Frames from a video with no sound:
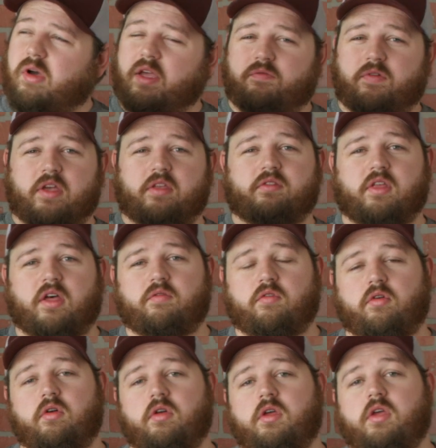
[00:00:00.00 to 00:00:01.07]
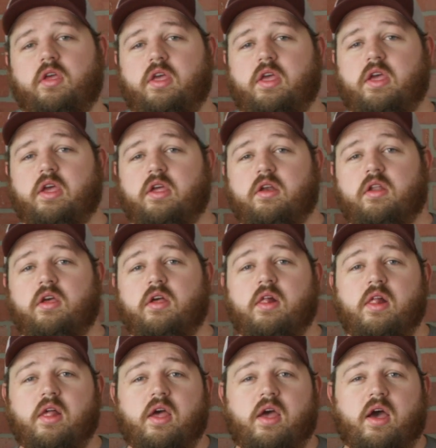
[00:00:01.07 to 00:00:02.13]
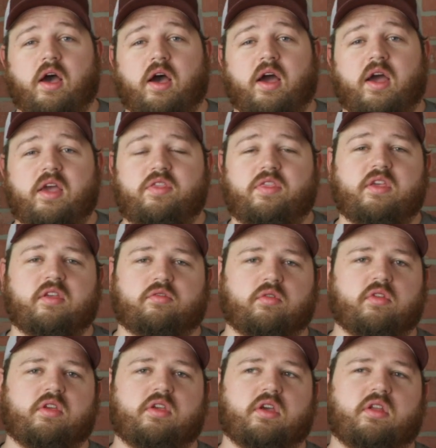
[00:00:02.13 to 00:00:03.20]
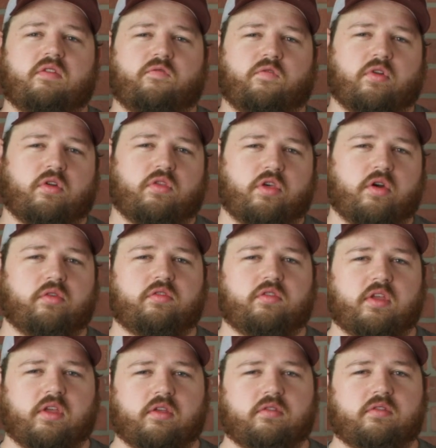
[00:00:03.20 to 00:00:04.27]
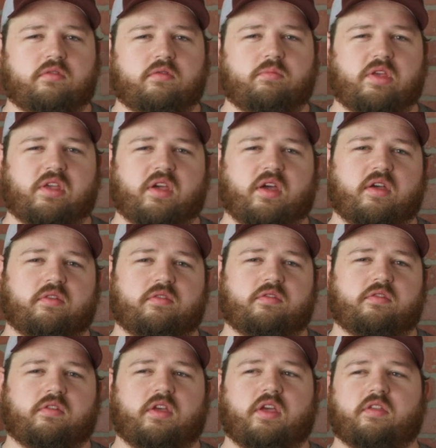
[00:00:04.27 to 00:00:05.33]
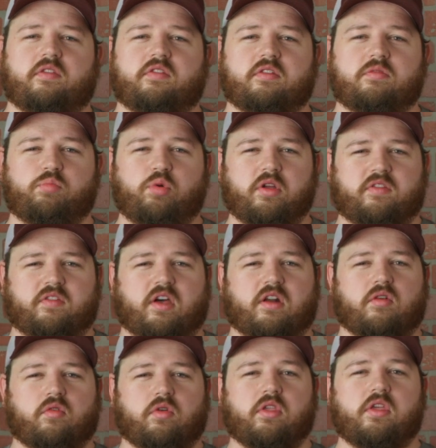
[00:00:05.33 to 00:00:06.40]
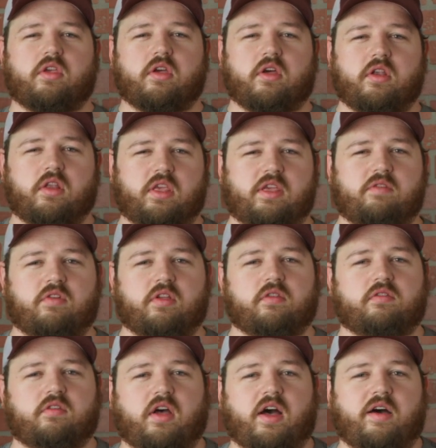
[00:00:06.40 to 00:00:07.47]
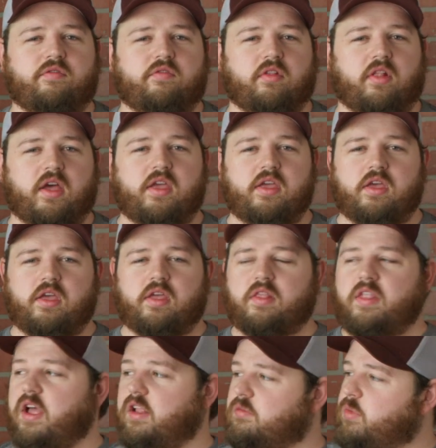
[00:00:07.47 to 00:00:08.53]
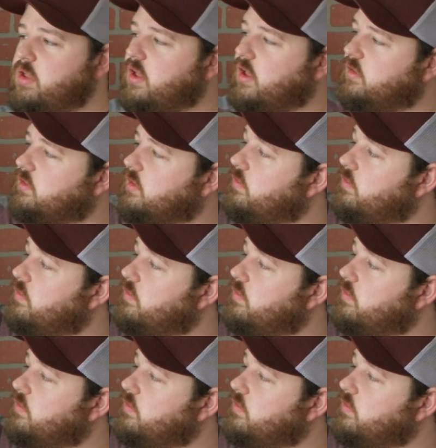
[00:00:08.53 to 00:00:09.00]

my face level. And I think it's really good for those things because it just puts out a really good even soft light, and that's because